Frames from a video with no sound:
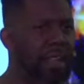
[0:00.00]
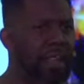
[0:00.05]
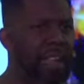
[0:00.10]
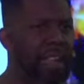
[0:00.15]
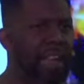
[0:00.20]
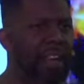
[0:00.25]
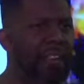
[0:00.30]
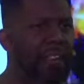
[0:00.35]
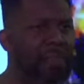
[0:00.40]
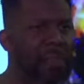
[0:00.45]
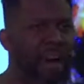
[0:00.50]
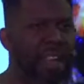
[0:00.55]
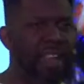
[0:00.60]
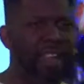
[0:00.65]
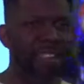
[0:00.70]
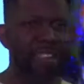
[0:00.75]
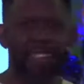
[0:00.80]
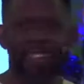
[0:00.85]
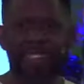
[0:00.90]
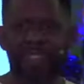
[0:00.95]
Everybody
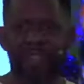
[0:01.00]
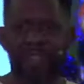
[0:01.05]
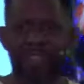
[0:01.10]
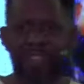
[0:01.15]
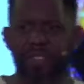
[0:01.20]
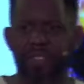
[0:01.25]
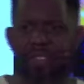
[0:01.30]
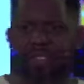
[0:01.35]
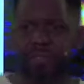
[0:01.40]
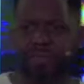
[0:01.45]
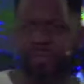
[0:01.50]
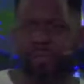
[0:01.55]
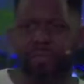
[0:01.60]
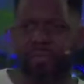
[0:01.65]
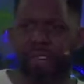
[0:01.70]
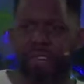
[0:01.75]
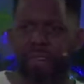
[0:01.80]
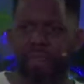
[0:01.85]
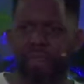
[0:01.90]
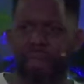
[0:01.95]
is different.
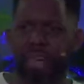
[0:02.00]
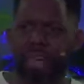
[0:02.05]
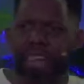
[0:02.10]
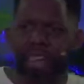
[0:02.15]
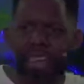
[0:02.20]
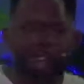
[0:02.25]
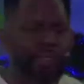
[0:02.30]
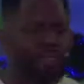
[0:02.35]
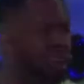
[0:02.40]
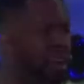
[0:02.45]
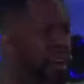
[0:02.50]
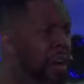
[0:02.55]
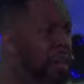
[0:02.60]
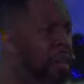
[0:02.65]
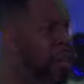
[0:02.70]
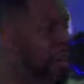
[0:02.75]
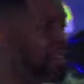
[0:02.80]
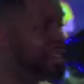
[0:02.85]
Right? But I can give you a couple of